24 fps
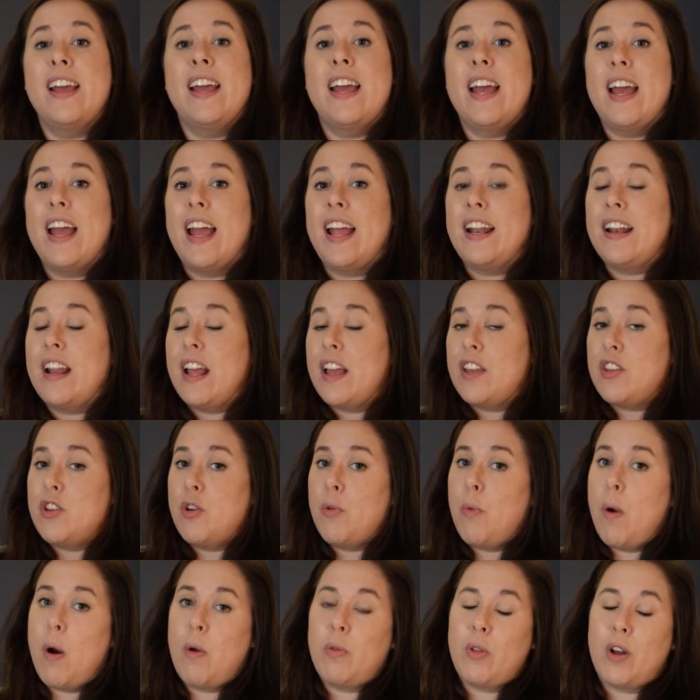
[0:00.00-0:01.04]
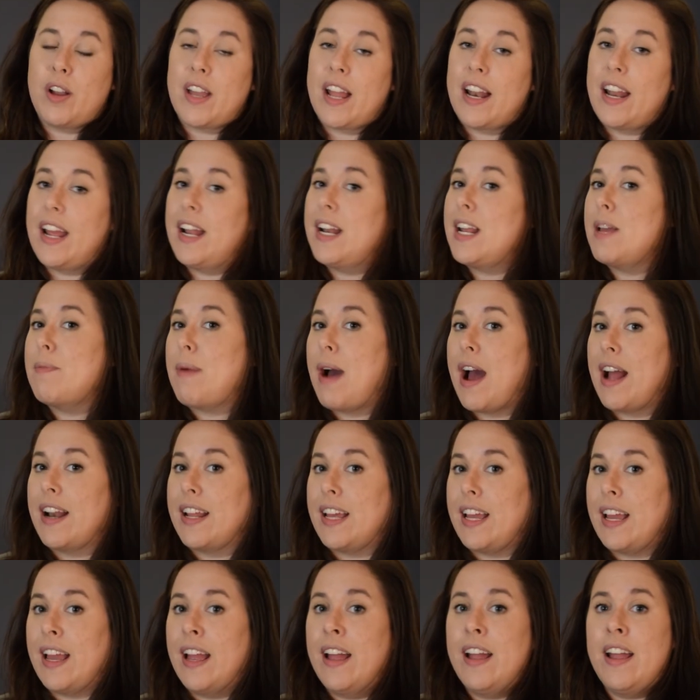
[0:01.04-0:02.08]
And you won't look at
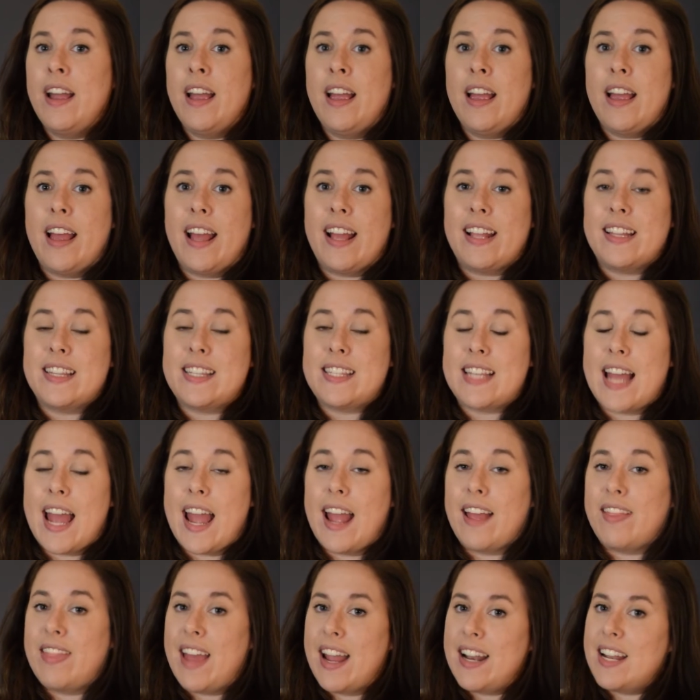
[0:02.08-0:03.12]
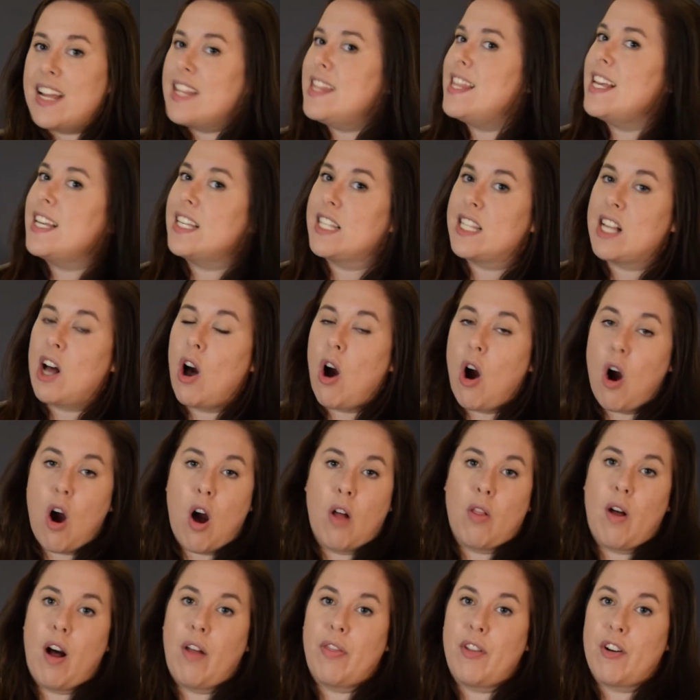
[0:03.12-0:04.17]
anybody and say they did this
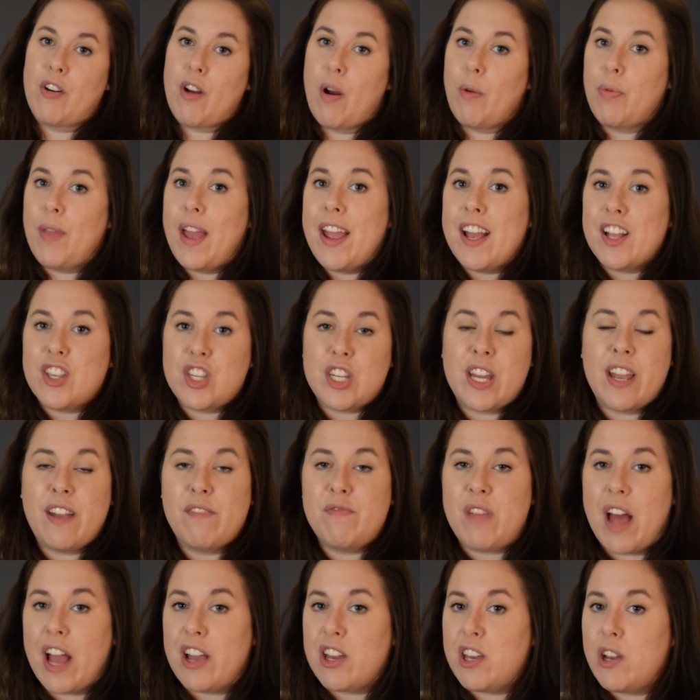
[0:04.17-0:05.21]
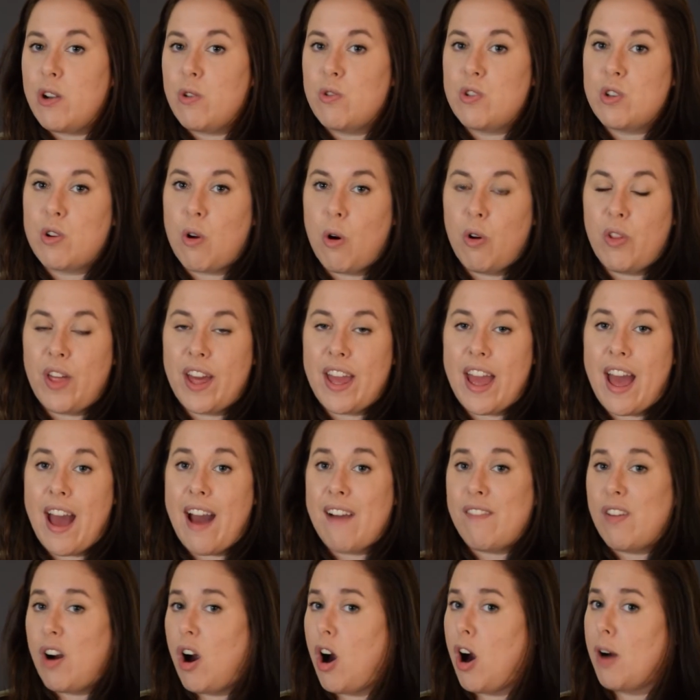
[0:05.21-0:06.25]
all on their own. They achieved that huge goal they
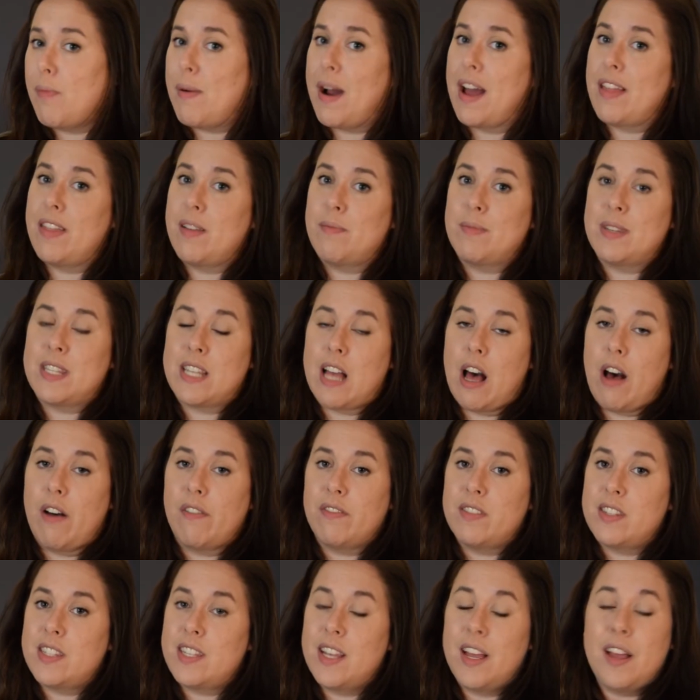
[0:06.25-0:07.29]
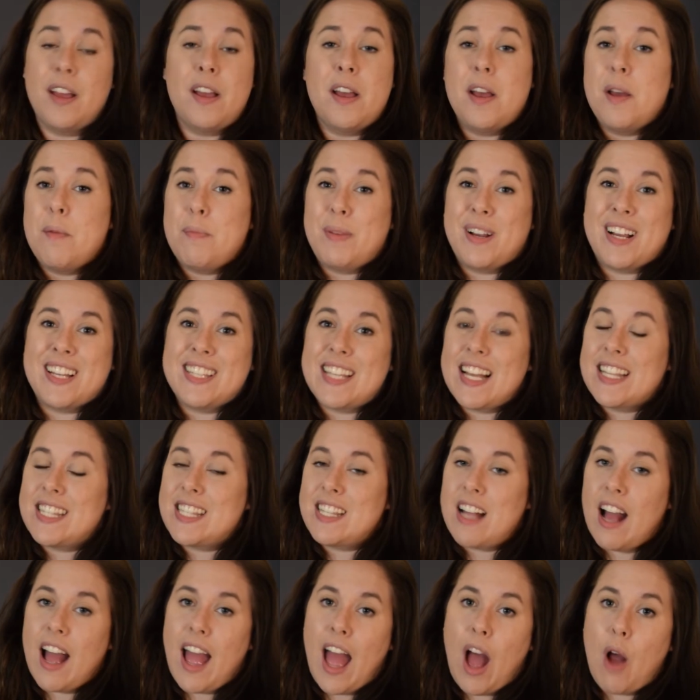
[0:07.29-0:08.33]
have all by themselves, because that's
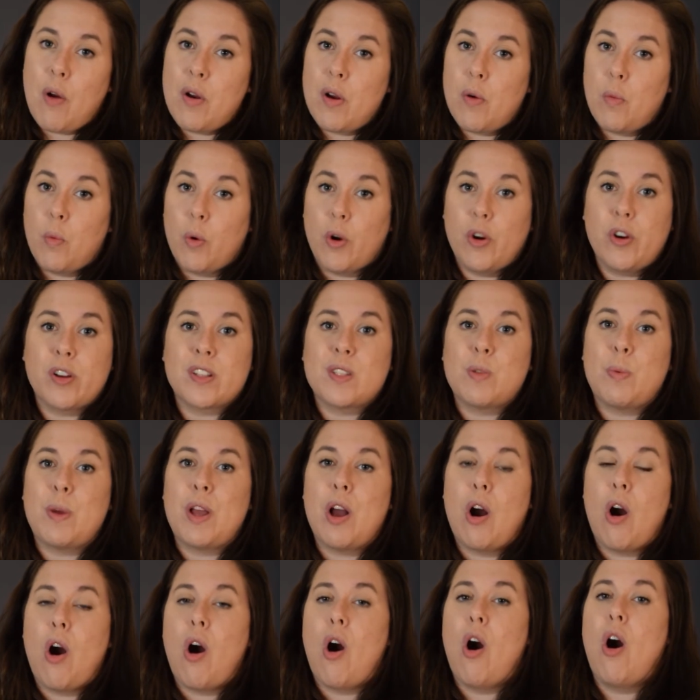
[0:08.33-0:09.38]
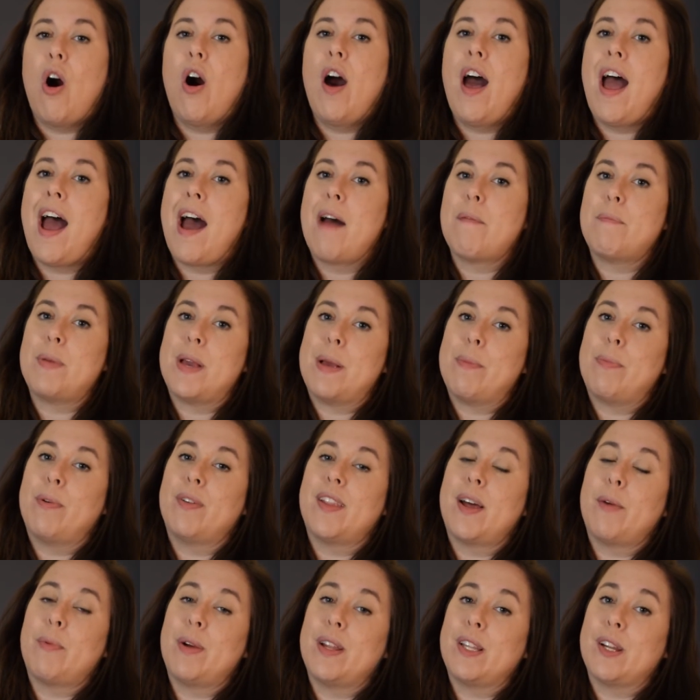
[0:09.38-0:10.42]
not how it works. We all have people
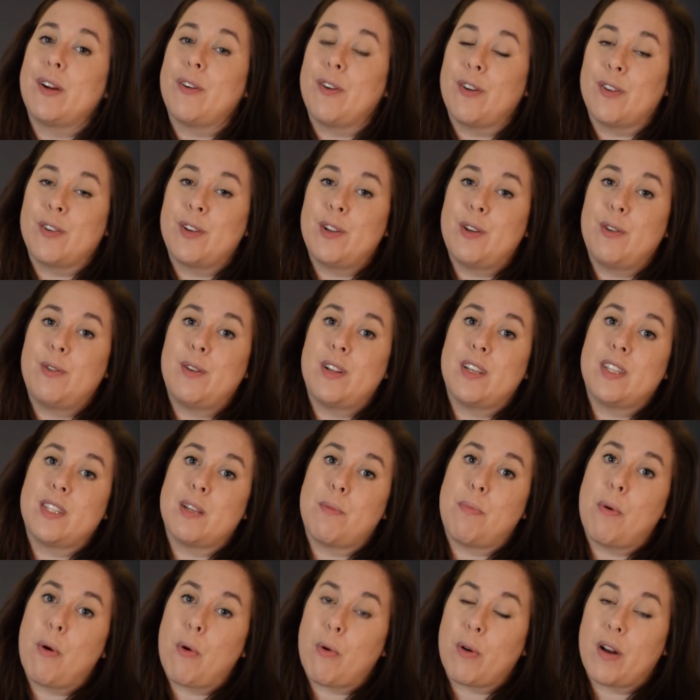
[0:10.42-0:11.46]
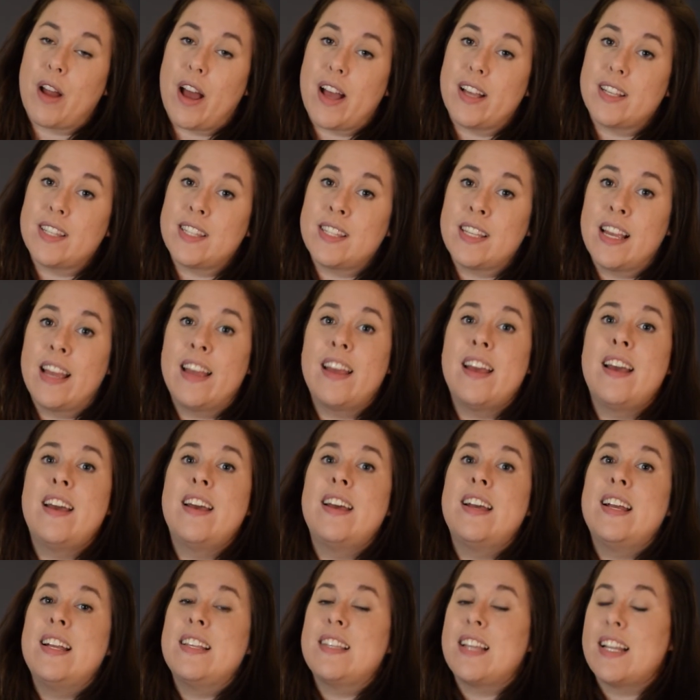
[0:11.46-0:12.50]
that we turn to support us,
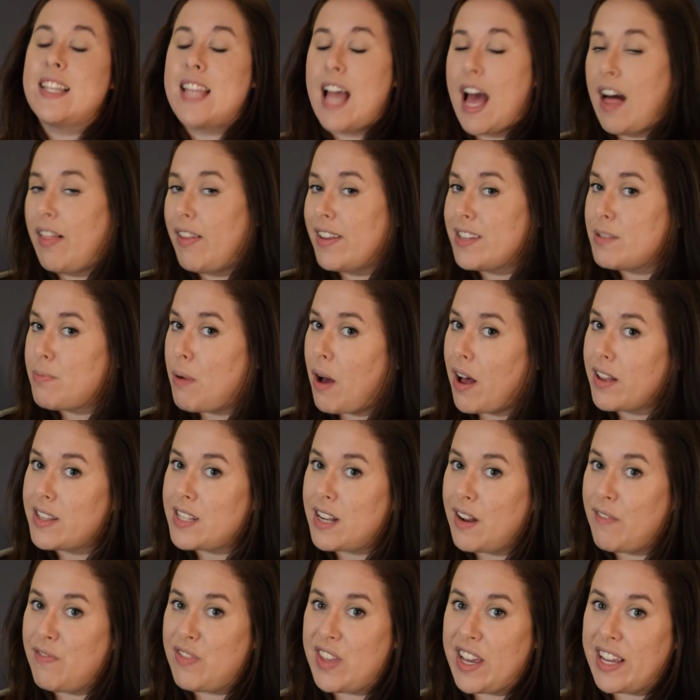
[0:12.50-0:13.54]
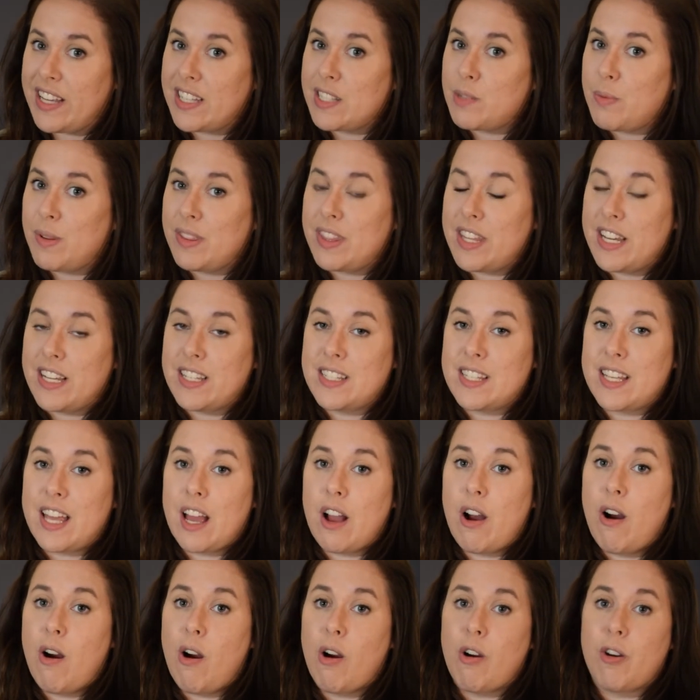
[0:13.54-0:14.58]
to tell us positive things when things get
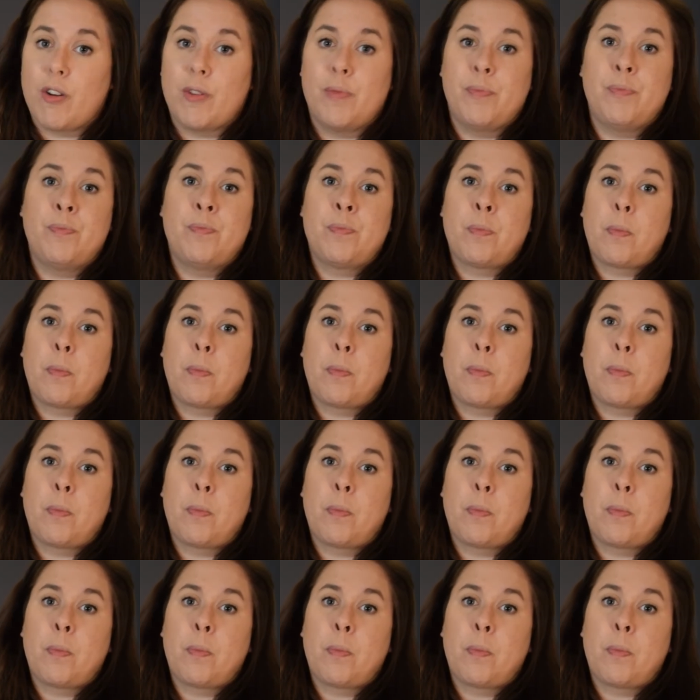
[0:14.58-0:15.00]
hard,